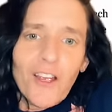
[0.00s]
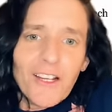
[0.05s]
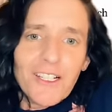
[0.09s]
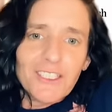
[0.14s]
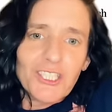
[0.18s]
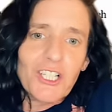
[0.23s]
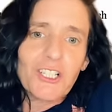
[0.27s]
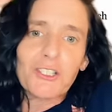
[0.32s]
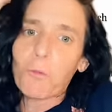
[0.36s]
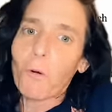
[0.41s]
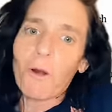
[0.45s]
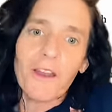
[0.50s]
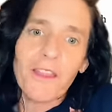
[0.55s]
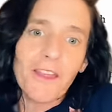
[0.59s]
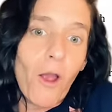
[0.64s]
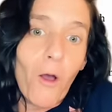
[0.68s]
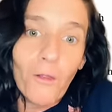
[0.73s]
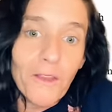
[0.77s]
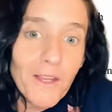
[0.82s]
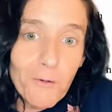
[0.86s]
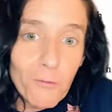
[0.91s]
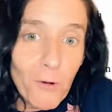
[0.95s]
she's one of the
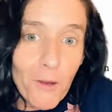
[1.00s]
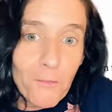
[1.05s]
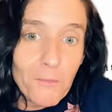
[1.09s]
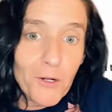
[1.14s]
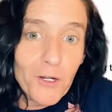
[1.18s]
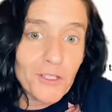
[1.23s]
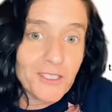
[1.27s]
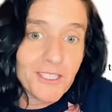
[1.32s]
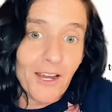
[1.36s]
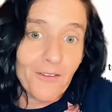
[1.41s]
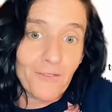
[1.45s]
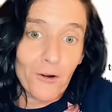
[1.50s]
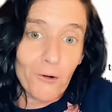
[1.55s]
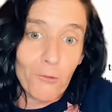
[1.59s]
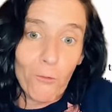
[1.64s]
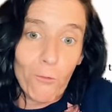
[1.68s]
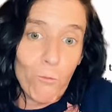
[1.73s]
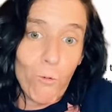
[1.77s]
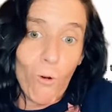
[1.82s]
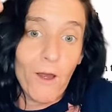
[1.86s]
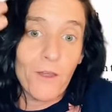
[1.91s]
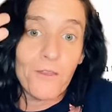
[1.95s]
only women who's ever
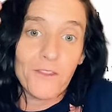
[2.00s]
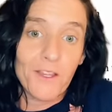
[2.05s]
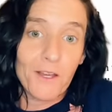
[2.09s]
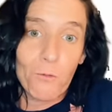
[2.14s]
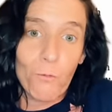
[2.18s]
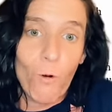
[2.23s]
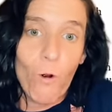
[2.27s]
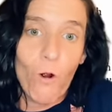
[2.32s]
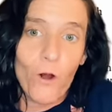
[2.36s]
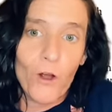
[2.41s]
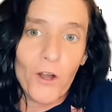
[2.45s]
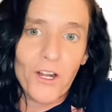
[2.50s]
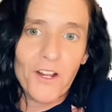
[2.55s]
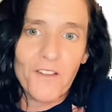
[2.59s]
won the award.